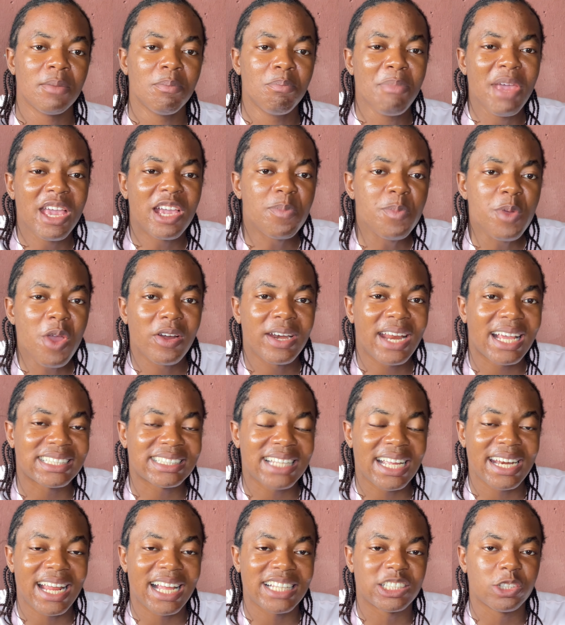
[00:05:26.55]
make me
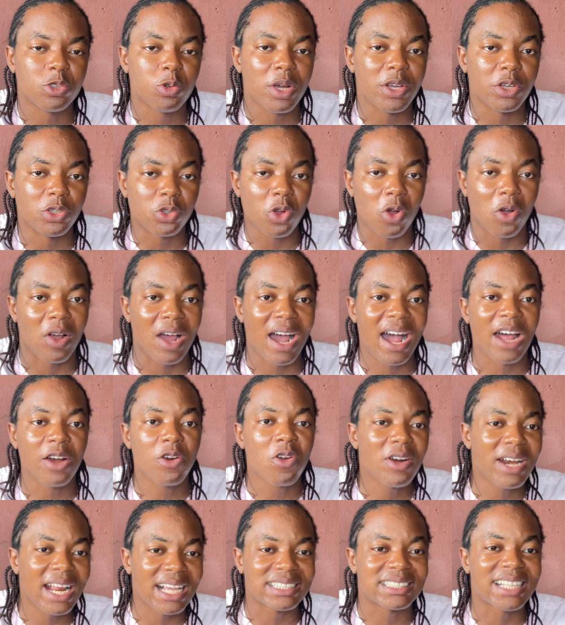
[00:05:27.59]
understand that thing when you talk. I
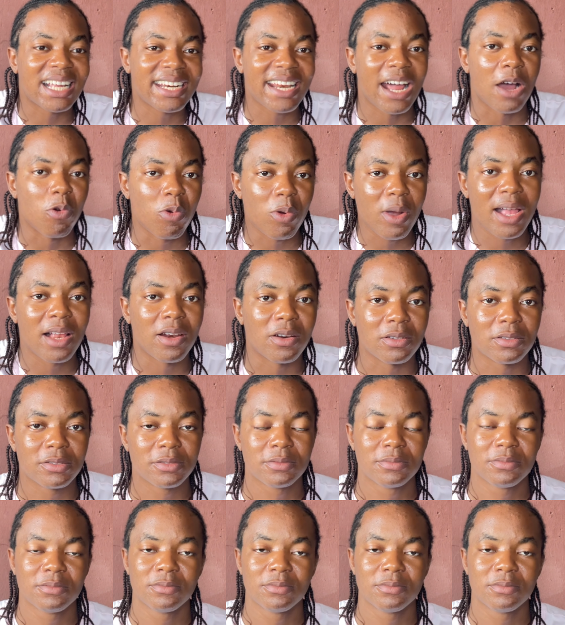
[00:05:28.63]
no understand am well.